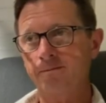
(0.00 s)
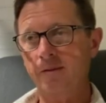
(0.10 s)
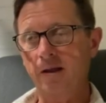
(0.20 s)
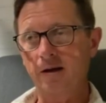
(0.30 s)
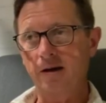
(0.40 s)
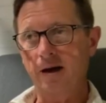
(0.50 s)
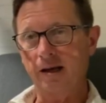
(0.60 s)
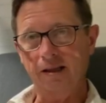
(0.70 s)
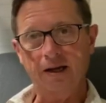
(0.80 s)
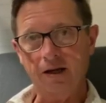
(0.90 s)
then uh, I
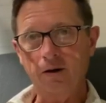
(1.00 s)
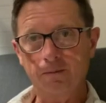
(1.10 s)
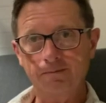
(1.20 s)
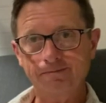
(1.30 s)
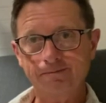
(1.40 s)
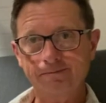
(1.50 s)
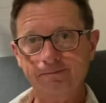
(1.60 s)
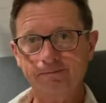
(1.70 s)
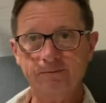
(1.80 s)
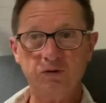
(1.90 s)
can let it go.
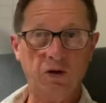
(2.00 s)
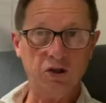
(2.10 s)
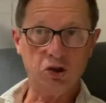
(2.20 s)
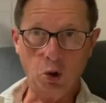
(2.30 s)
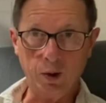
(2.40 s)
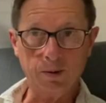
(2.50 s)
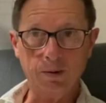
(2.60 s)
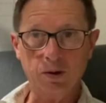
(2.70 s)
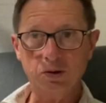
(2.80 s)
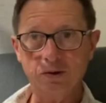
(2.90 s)
It's a very stoic
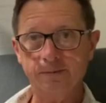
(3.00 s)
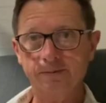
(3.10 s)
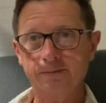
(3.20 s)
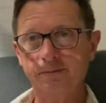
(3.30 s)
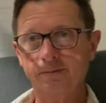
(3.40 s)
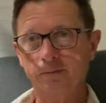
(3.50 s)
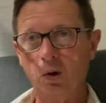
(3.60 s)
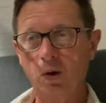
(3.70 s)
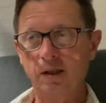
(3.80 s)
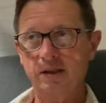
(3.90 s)
approach,
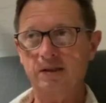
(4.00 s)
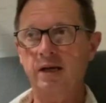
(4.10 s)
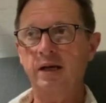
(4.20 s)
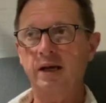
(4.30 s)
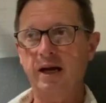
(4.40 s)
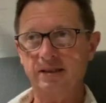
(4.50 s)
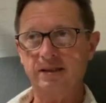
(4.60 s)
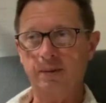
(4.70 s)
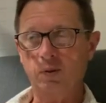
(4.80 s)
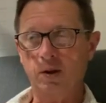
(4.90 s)
or at least
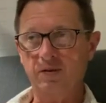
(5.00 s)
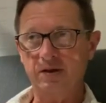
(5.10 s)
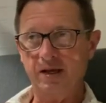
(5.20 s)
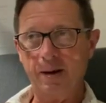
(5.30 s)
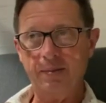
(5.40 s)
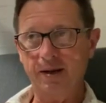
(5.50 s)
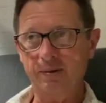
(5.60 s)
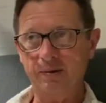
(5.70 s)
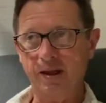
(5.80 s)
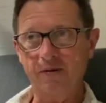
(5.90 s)
accept whatever is happening
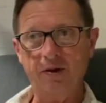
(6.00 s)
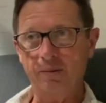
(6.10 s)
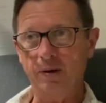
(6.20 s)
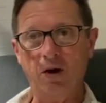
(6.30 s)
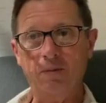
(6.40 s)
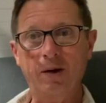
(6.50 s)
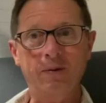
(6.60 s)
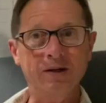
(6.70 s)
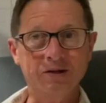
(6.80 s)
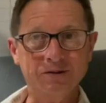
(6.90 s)
with that thing beyond my
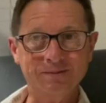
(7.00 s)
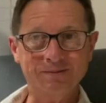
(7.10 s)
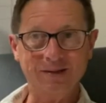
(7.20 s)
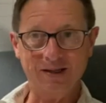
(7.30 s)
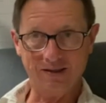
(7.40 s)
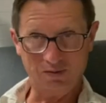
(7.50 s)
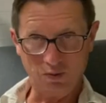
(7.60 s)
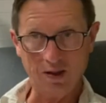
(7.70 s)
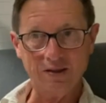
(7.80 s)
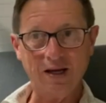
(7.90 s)
reach as
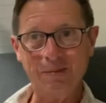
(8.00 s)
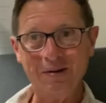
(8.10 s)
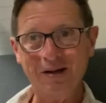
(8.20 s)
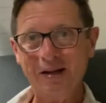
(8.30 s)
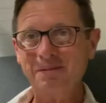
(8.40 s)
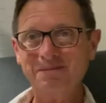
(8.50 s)
what is happening.